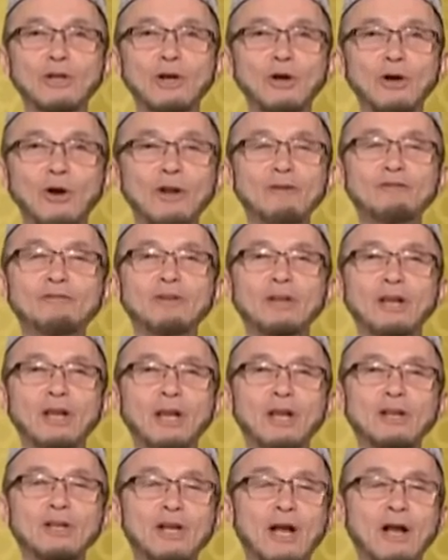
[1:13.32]

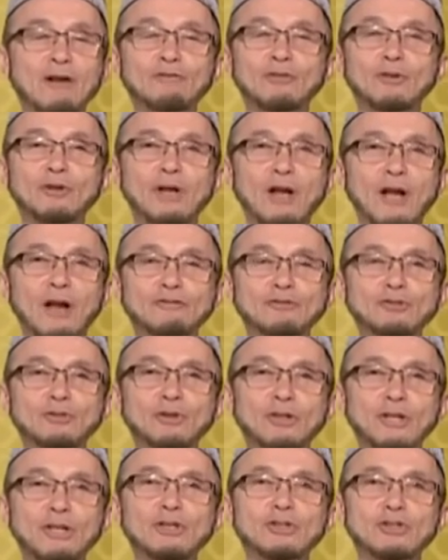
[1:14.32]
every, ever after
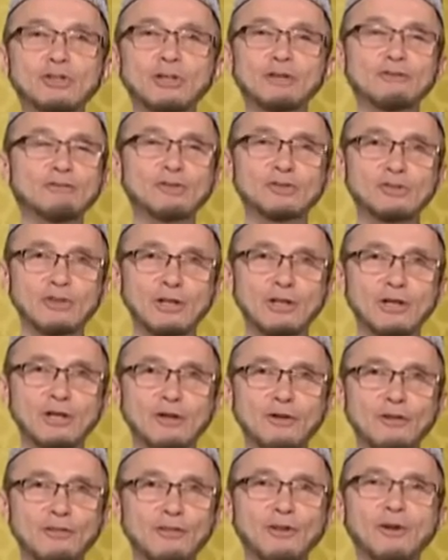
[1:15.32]
each and every salah
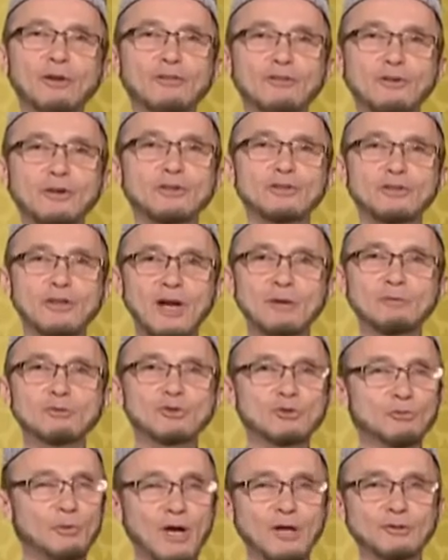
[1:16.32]
33 times
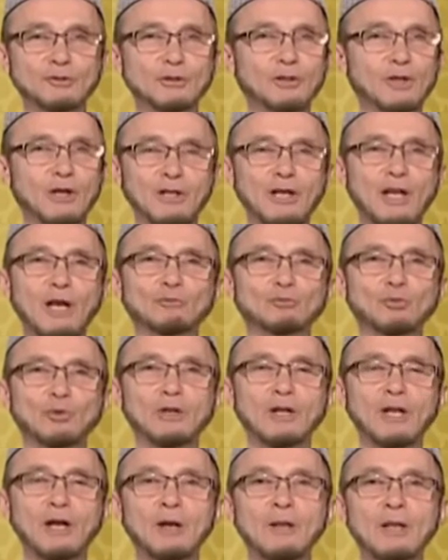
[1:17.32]
subhanallah
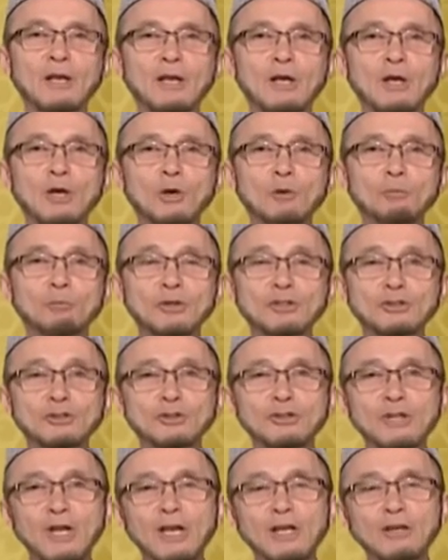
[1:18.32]
alhamdulillah but
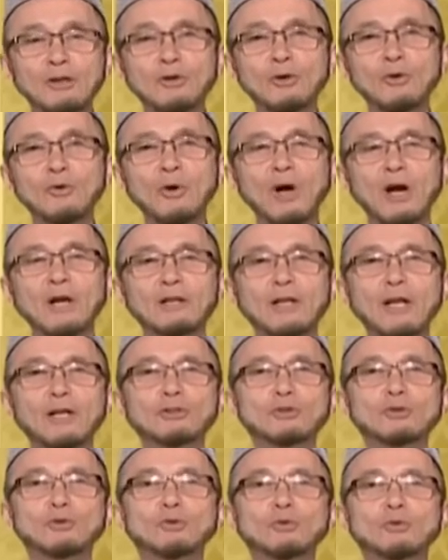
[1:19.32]
today you know i like
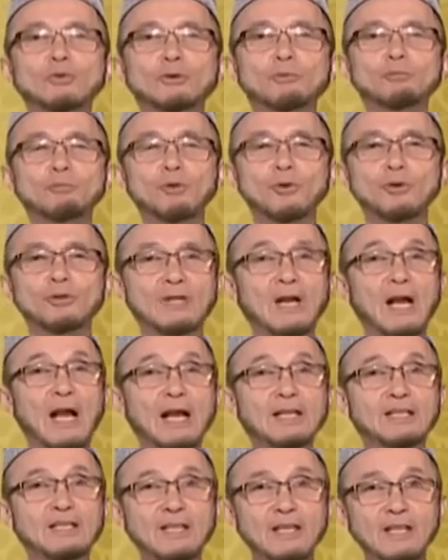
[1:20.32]
to report a
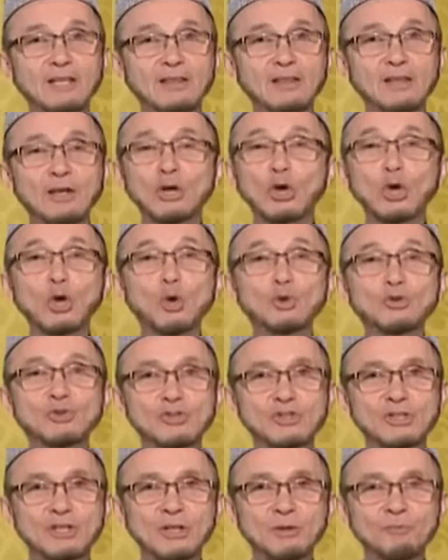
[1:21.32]
hadith
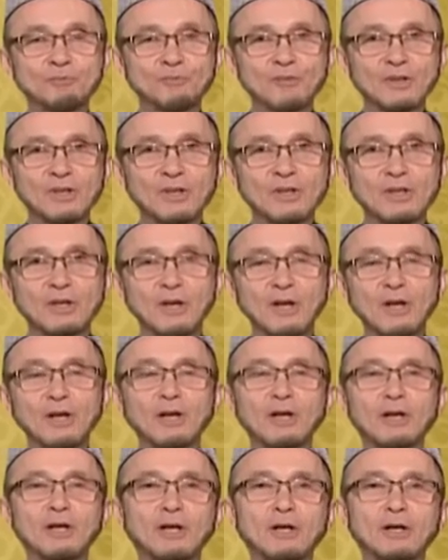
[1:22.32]
qudsi uh,
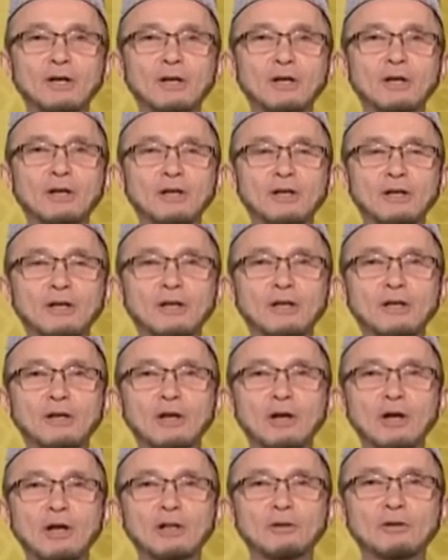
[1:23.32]

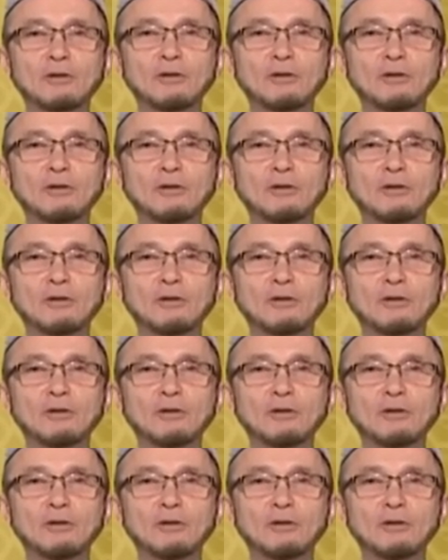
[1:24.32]
uh,